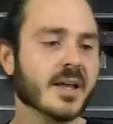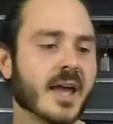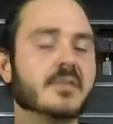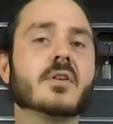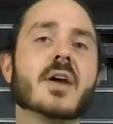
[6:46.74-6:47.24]

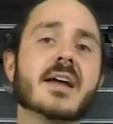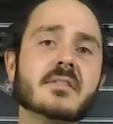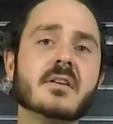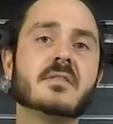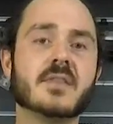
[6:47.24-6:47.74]
Okay, so as
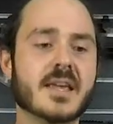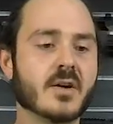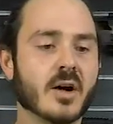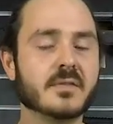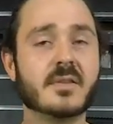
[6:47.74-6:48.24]
you can see,
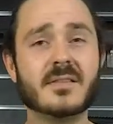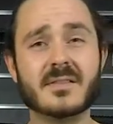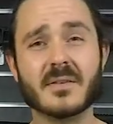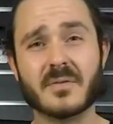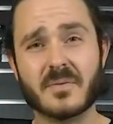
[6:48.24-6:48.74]
guys, this
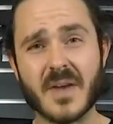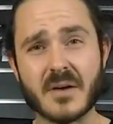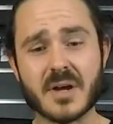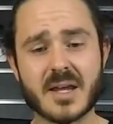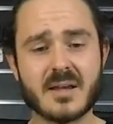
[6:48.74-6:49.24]
is a
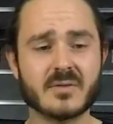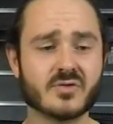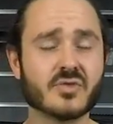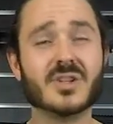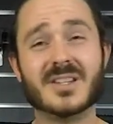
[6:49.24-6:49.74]
very
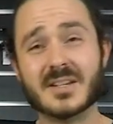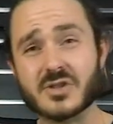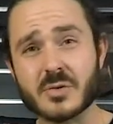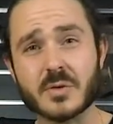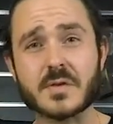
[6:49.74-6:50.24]

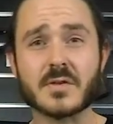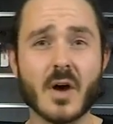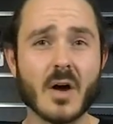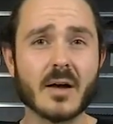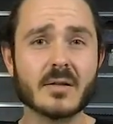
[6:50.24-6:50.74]
traditional
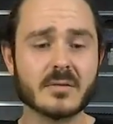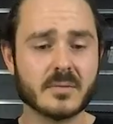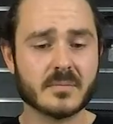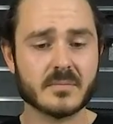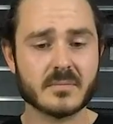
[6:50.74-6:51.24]
style
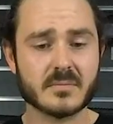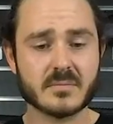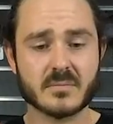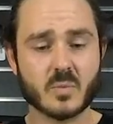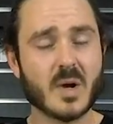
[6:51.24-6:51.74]

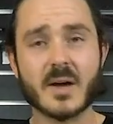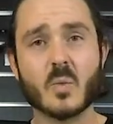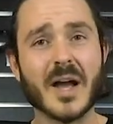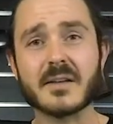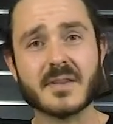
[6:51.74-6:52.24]

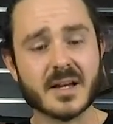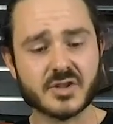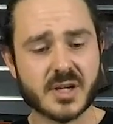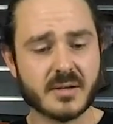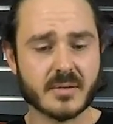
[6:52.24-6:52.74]

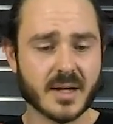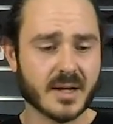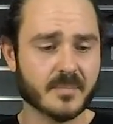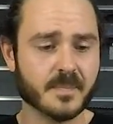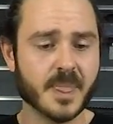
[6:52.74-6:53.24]
Wakizashi
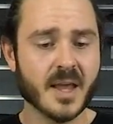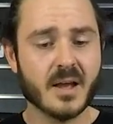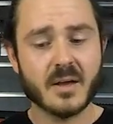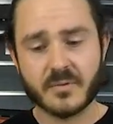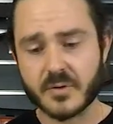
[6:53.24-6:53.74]

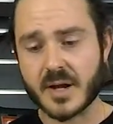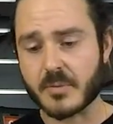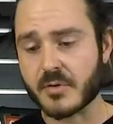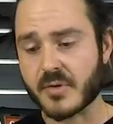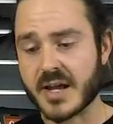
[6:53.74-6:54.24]
for a
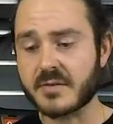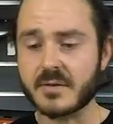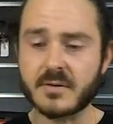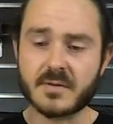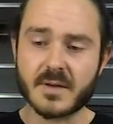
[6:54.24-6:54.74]
number of
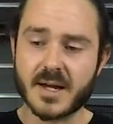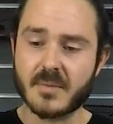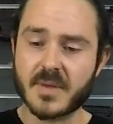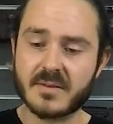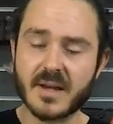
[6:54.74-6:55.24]
reasons.
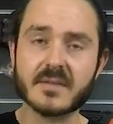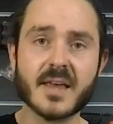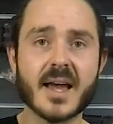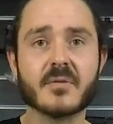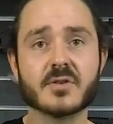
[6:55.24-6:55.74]
It does
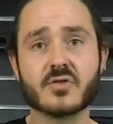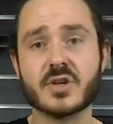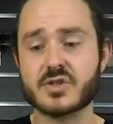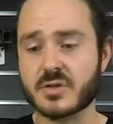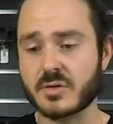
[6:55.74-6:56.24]
have a
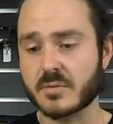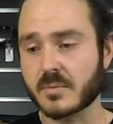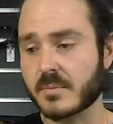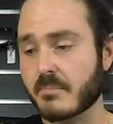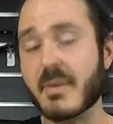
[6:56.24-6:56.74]
traditional
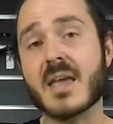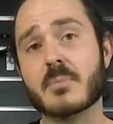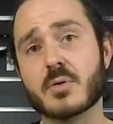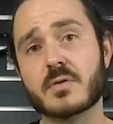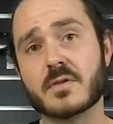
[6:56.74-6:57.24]

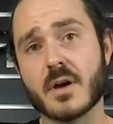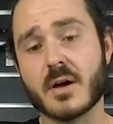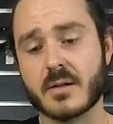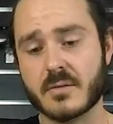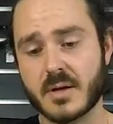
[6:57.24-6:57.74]
bamboo
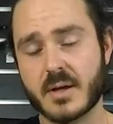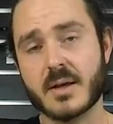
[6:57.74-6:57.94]
style